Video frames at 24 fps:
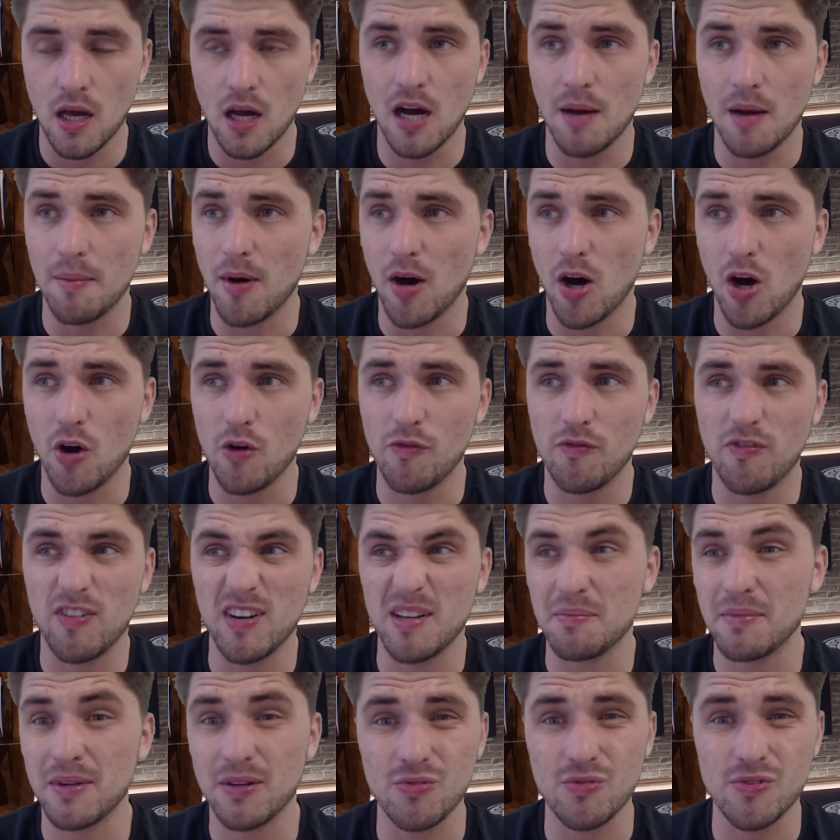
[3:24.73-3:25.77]
but
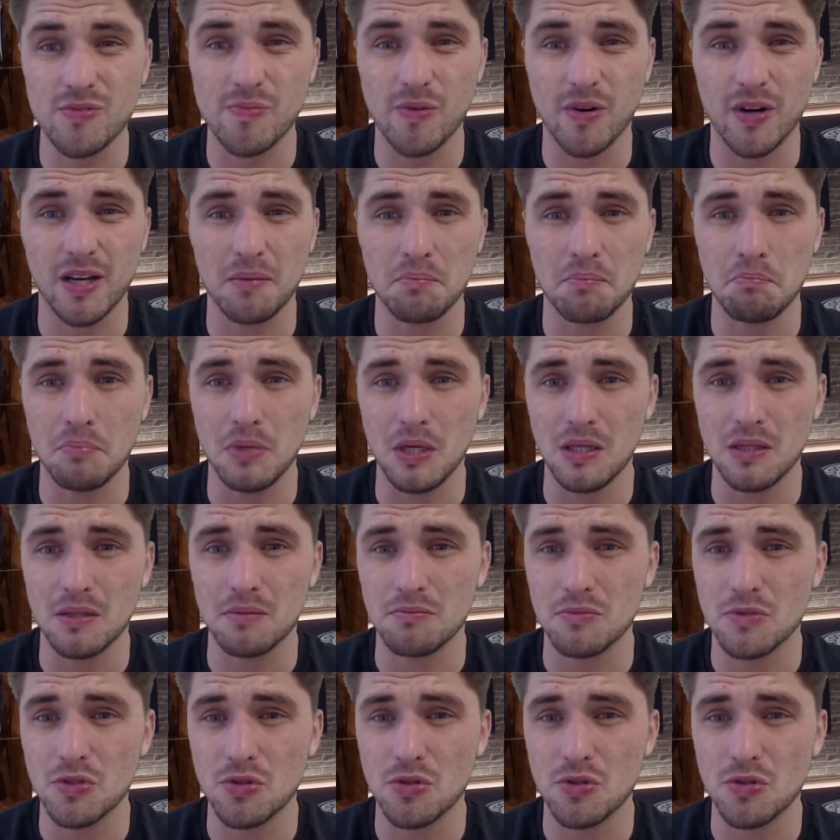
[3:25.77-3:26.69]
hopefully Middlesbrough can beat them